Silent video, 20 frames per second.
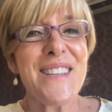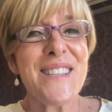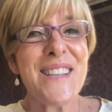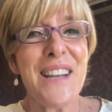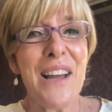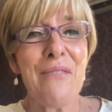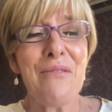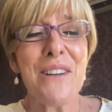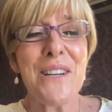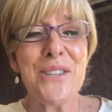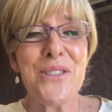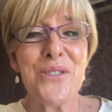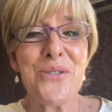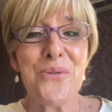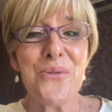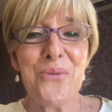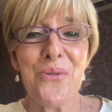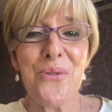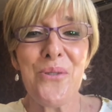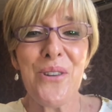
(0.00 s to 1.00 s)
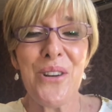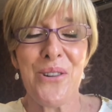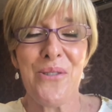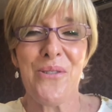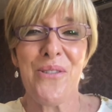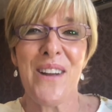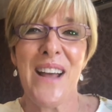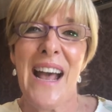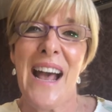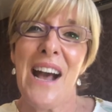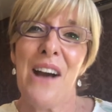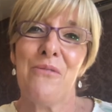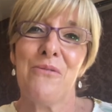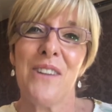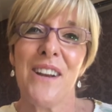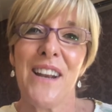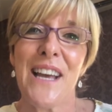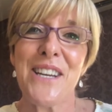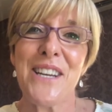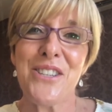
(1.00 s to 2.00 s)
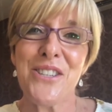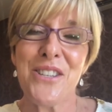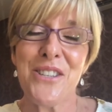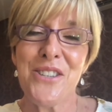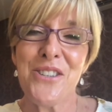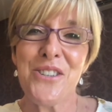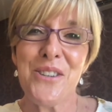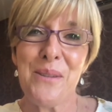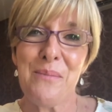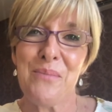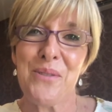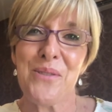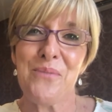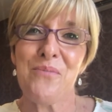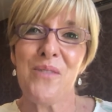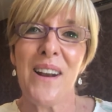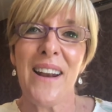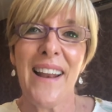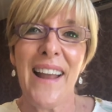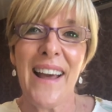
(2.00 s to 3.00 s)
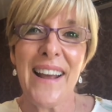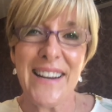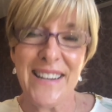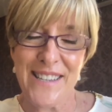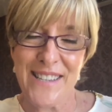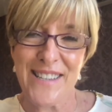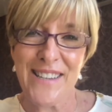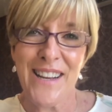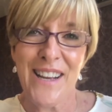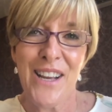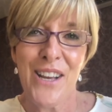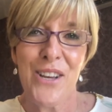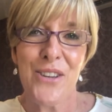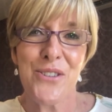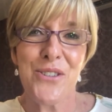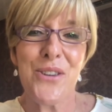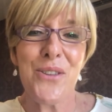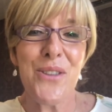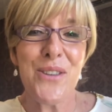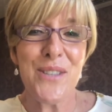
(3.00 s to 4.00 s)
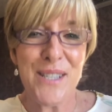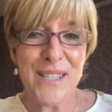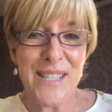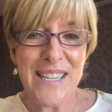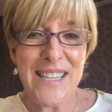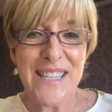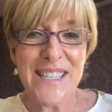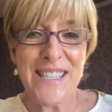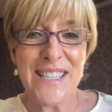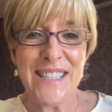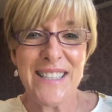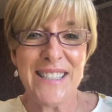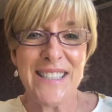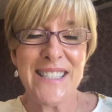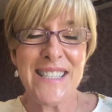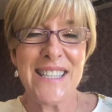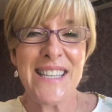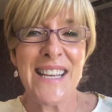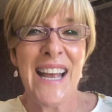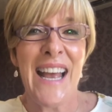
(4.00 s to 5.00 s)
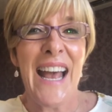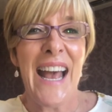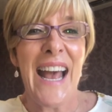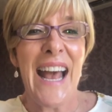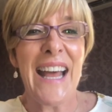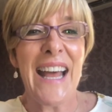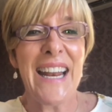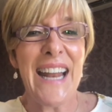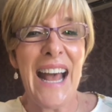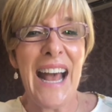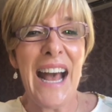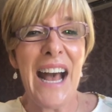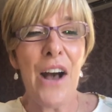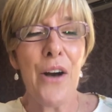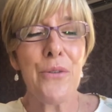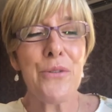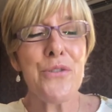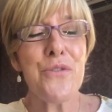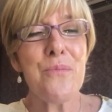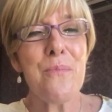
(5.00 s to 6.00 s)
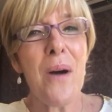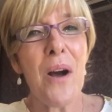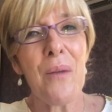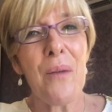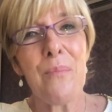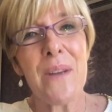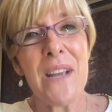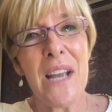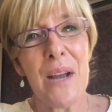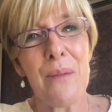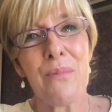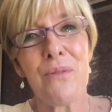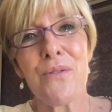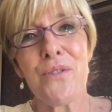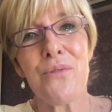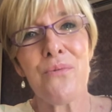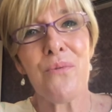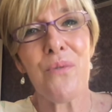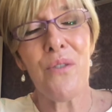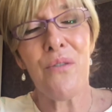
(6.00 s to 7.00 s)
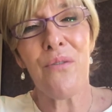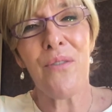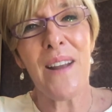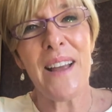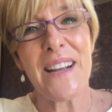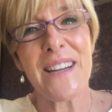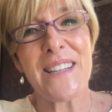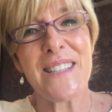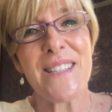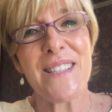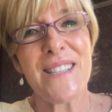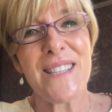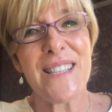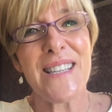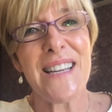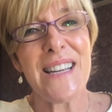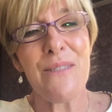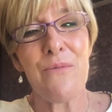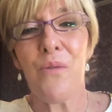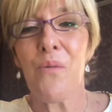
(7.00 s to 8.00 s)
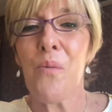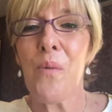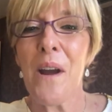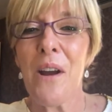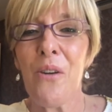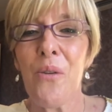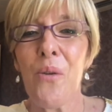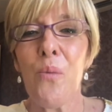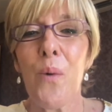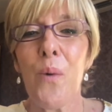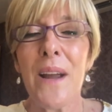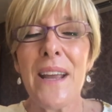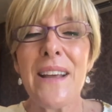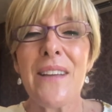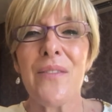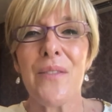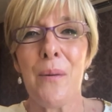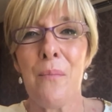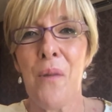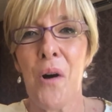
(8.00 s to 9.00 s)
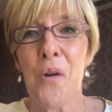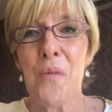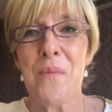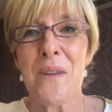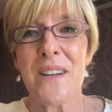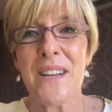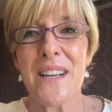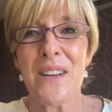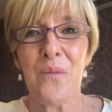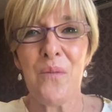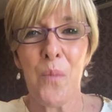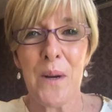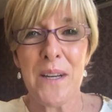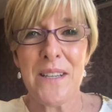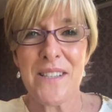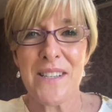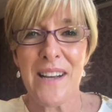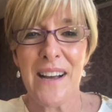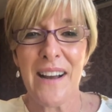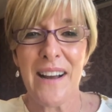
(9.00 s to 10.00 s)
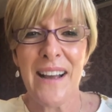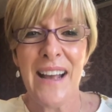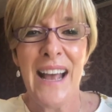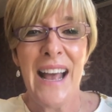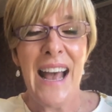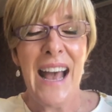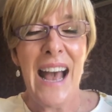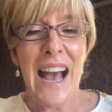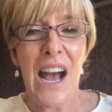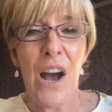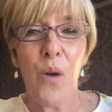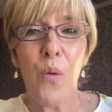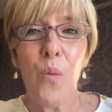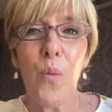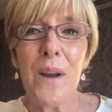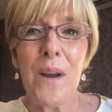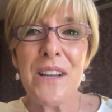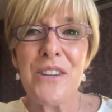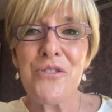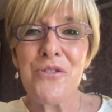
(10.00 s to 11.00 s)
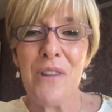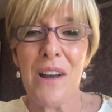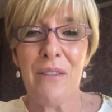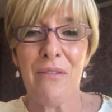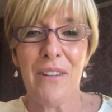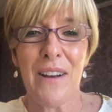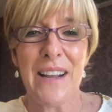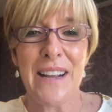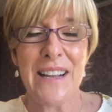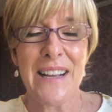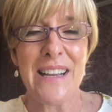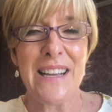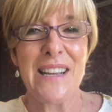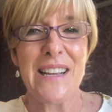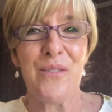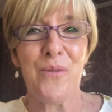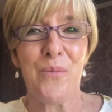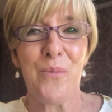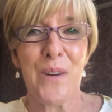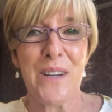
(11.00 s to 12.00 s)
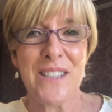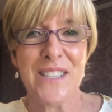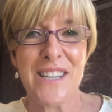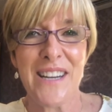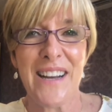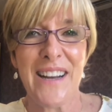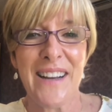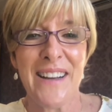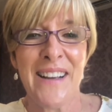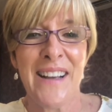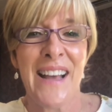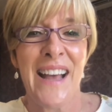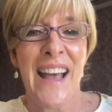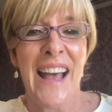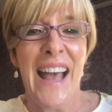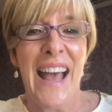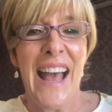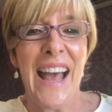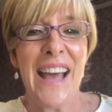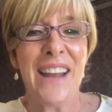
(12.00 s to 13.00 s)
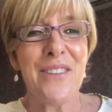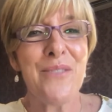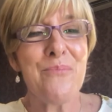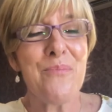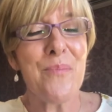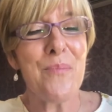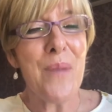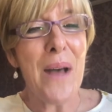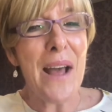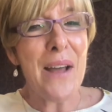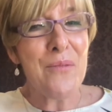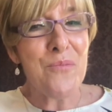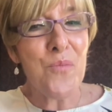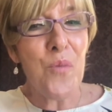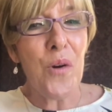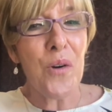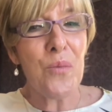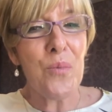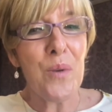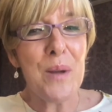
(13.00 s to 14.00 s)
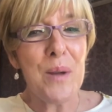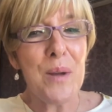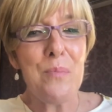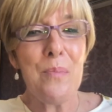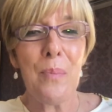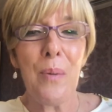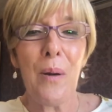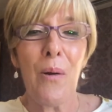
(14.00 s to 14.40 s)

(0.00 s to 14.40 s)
lovely story on how relationships relate to the seasons, and how you might be able to reflect and see, well, where are we at the moment in winter? How are we travelling in winter? And what are we